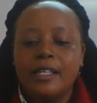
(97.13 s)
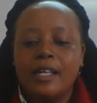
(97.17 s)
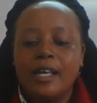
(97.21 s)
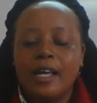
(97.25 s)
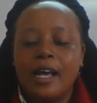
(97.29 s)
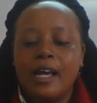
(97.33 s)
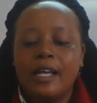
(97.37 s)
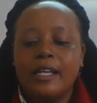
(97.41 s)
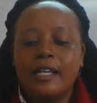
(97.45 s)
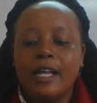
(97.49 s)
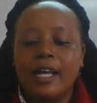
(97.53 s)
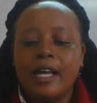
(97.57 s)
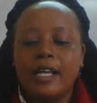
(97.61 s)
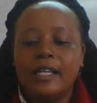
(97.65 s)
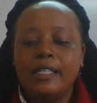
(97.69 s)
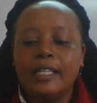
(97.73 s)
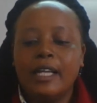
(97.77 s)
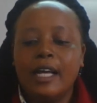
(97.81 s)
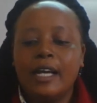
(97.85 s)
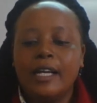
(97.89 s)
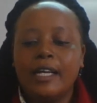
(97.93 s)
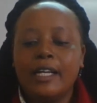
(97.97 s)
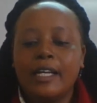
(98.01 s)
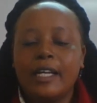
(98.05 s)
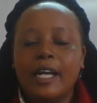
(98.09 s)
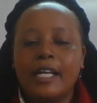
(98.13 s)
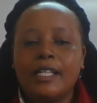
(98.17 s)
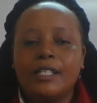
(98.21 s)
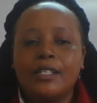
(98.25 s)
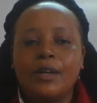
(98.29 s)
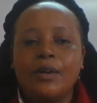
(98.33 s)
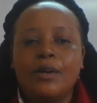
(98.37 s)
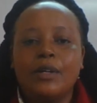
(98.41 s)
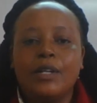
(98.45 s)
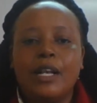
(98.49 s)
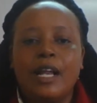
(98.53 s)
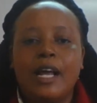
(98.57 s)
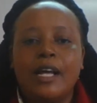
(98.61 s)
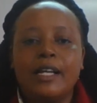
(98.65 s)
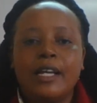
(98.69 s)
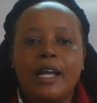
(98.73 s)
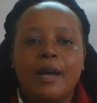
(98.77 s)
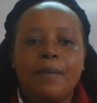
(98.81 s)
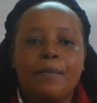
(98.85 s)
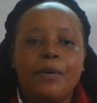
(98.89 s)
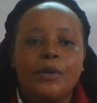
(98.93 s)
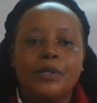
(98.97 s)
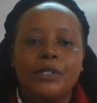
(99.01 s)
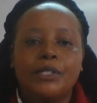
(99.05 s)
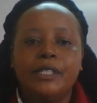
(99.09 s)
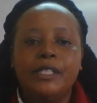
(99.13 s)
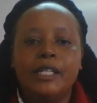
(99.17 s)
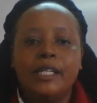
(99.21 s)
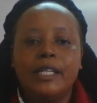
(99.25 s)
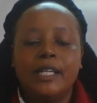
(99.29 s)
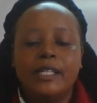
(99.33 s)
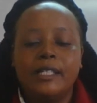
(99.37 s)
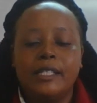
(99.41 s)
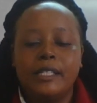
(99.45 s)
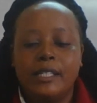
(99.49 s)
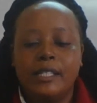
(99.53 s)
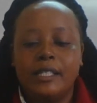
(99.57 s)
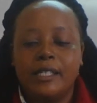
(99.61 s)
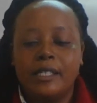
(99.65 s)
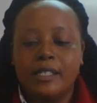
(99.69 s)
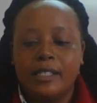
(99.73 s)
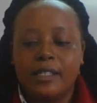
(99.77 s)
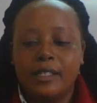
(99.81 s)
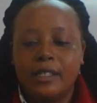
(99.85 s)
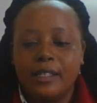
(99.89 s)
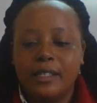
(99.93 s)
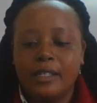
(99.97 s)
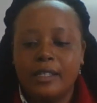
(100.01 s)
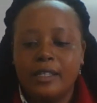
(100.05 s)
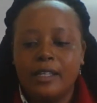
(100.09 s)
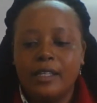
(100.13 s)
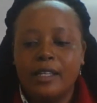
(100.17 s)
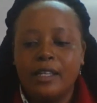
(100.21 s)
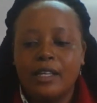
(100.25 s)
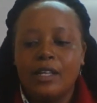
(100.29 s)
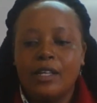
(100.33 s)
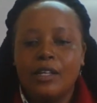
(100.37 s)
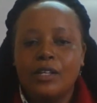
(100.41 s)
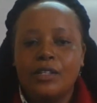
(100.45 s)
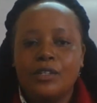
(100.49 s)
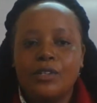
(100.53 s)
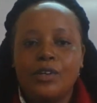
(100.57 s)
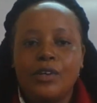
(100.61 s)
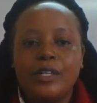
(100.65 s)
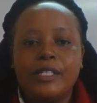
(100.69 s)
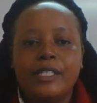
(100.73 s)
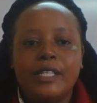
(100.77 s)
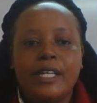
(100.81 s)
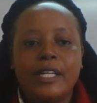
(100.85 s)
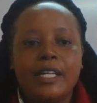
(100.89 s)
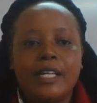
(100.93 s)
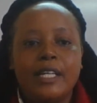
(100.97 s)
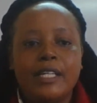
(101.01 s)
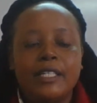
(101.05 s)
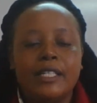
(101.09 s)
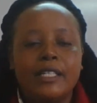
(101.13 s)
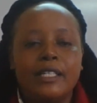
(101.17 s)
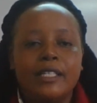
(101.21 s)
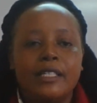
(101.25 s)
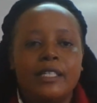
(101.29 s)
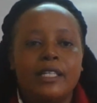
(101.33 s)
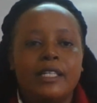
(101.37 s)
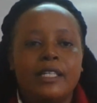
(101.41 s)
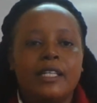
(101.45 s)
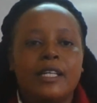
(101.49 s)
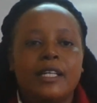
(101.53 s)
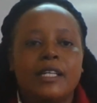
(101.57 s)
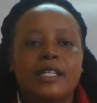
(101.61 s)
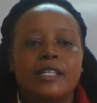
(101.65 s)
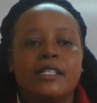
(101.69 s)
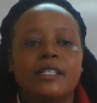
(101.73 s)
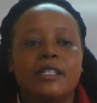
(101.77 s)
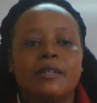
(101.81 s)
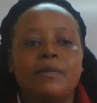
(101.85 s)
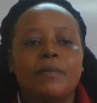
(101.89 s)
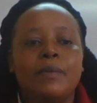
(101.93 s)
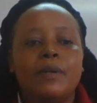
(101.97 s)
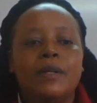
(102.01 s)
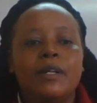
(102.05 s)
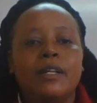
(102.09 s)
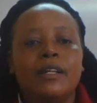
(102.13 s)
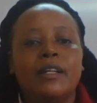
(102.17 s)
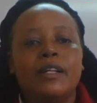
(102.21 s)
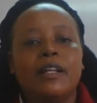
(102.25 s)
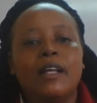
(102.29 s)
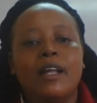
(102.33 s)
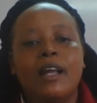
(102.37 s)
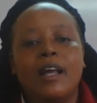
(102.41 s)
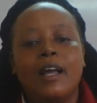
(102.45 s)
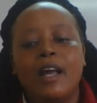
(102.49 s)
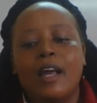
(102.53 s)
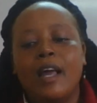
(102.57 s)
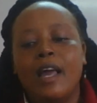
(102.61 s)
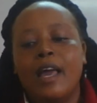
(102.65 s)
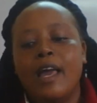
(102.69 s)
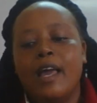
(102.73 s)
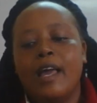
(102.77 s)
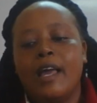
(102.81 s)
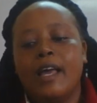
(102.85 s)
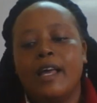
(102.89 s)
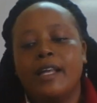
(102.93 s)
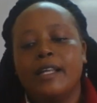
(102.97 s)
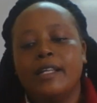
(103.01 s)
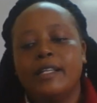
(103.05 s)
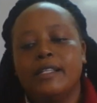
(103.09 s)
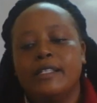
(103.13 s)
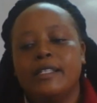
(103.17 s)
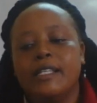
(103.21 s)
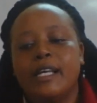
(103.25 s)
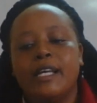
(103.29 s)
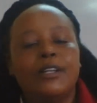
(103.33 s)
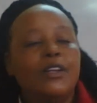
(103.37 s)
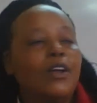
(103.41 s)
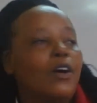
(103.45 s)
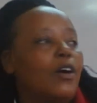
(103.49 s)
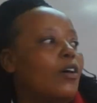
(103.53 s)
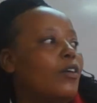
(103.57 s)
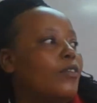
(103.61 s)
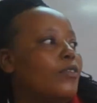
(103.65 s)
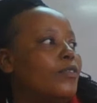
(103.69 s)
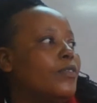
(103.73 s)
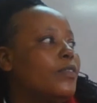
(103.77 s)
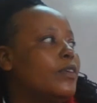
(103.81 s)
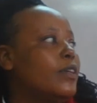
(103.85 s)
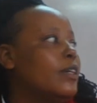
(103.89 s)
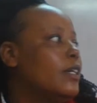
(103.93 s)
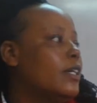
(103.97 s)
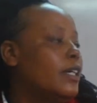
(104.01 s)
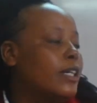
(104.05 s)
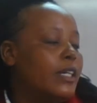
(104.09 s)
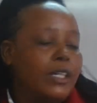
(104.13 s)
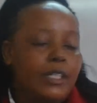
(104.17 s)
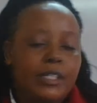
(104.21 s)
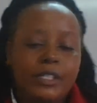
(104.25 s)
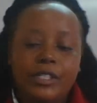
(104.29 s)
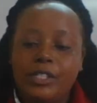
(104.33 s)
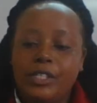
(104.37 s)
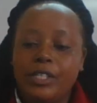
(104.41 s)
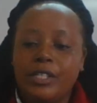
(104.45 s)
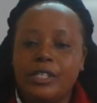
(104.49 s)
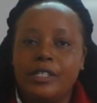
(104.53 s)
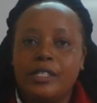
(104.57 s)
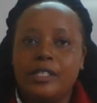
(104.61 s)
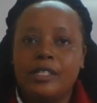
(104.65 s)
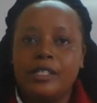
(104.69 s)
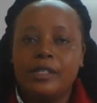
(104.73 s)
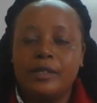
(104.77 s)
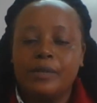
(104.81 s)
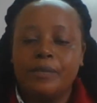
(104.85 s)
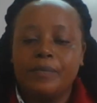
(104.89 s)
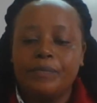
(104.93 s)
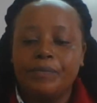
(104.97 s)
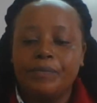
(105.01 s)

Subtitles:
And in agriculture, we learn about genetics. So genetics is simply a study of genes.